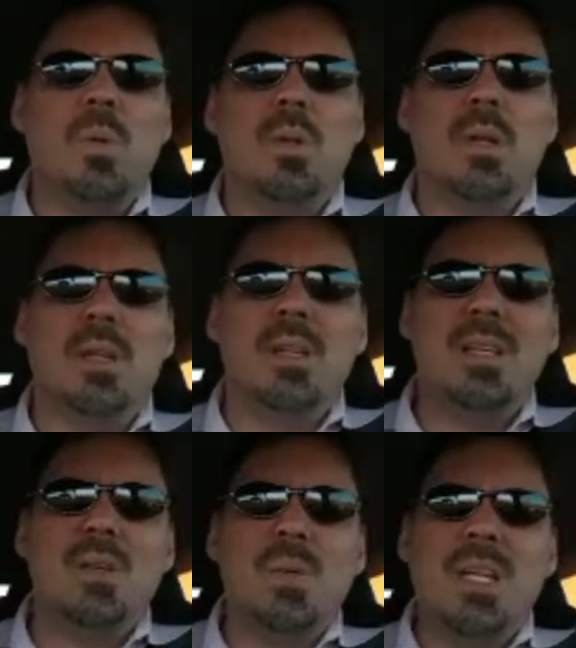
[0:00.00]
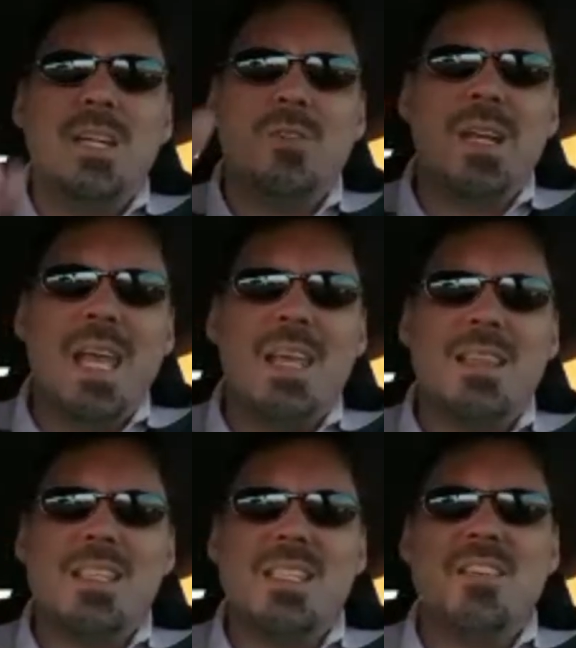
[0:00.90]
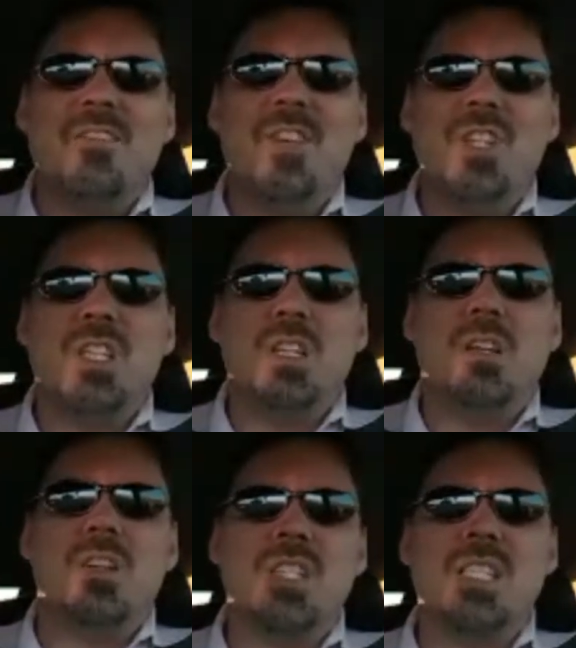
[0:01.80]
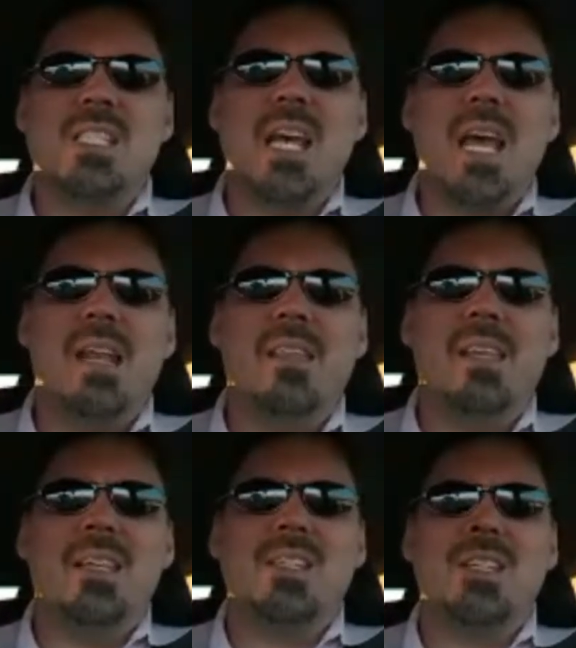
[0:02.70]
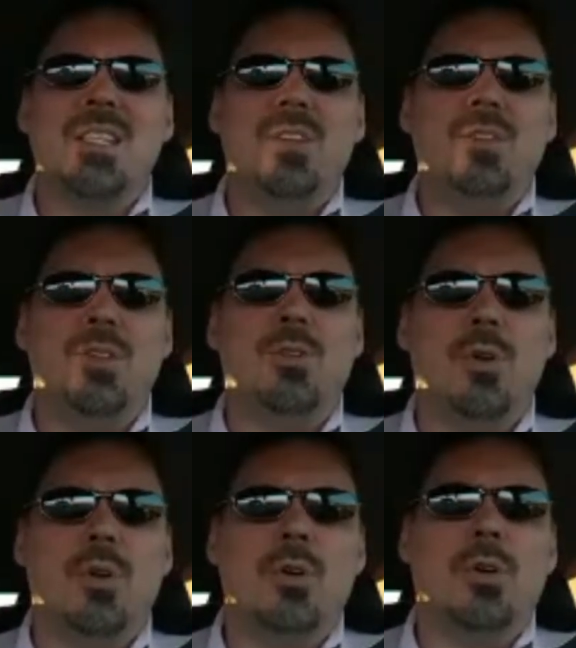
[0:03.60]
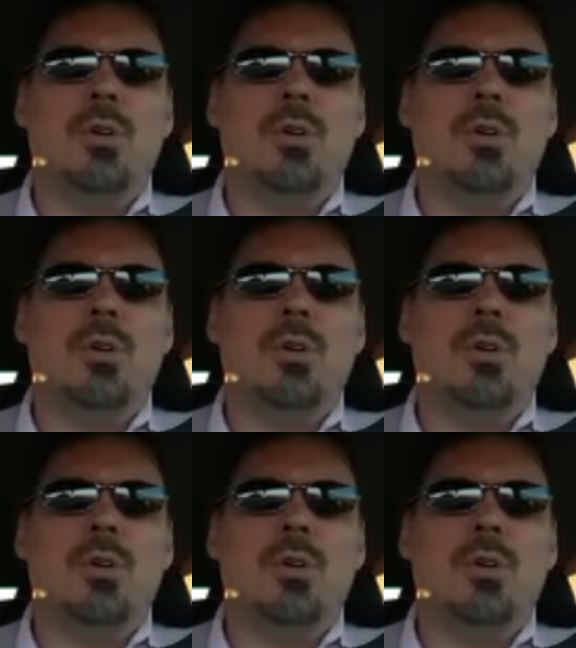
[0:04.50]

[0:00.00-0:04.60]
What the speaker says: And then we create this division in our society that has continued to grow and grow and grow.